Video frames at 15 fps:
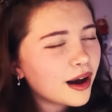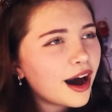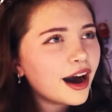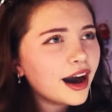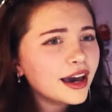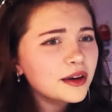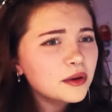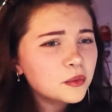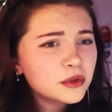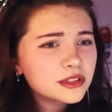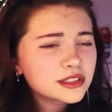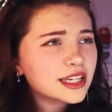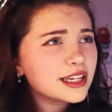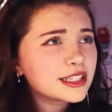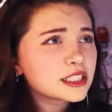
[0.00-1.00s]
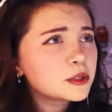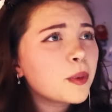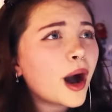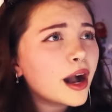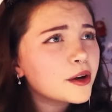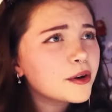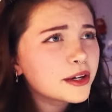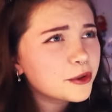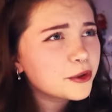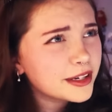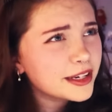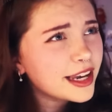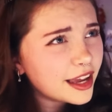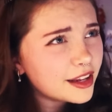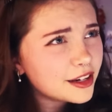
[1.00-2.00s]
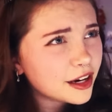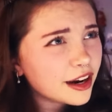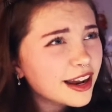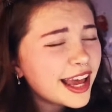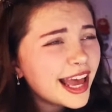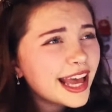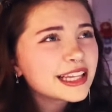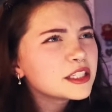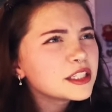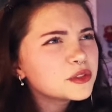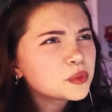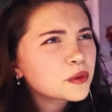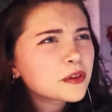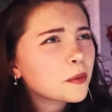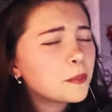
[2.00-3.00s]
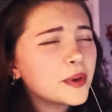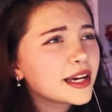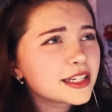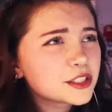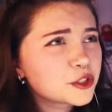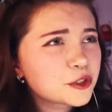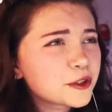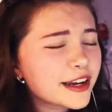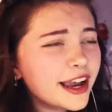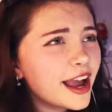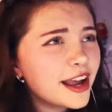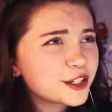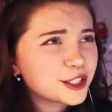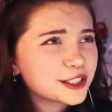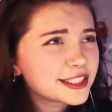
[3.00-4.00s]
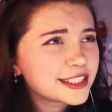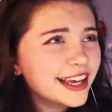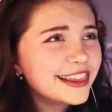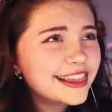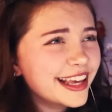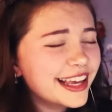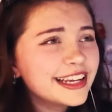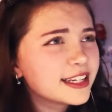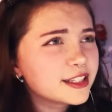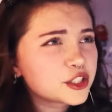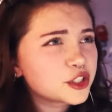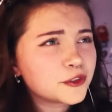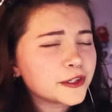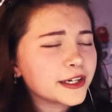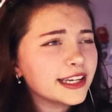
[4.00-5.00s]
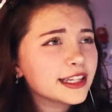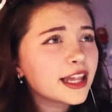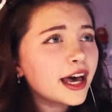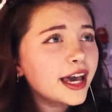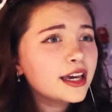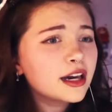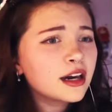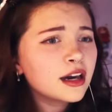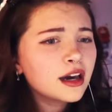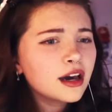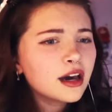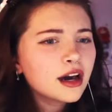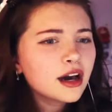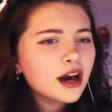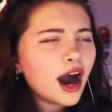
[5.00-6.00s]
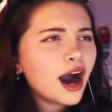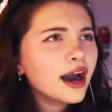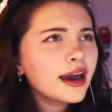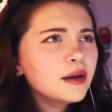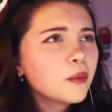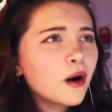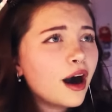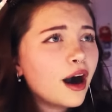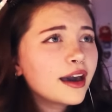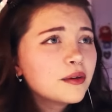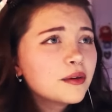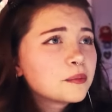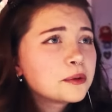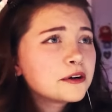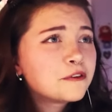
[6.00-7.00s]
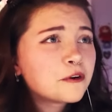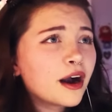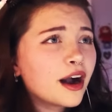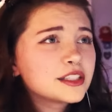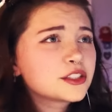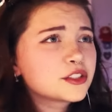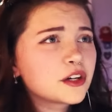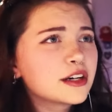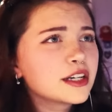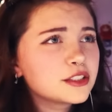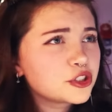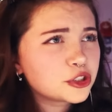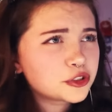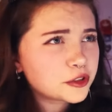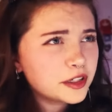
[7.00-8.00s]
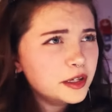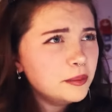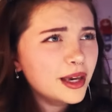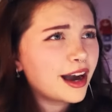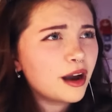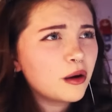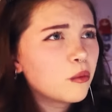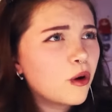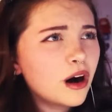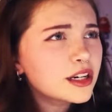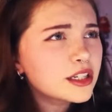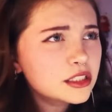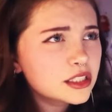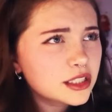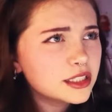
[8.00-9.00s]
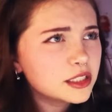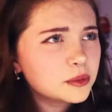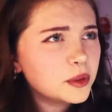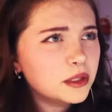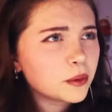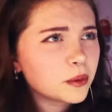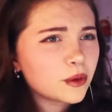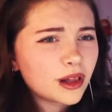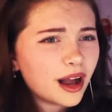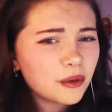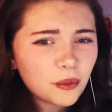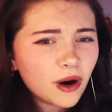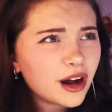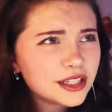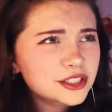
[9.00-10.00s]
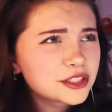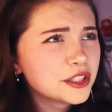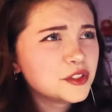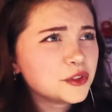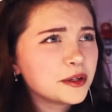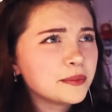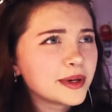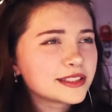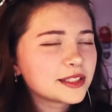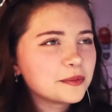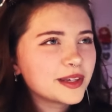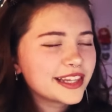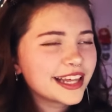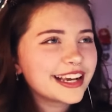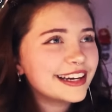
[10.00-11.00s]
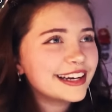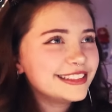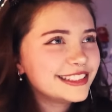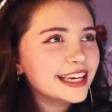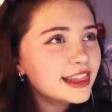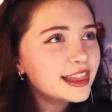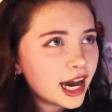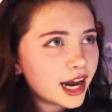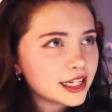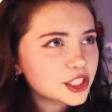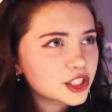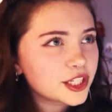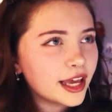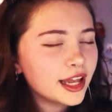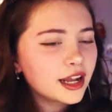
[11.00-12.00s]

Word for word: I was an aspiring creator, and these were the biggest creators in the industry. Like, before I started streaming, I watched these people. I watched the Dream SMP. Like, I did that shit.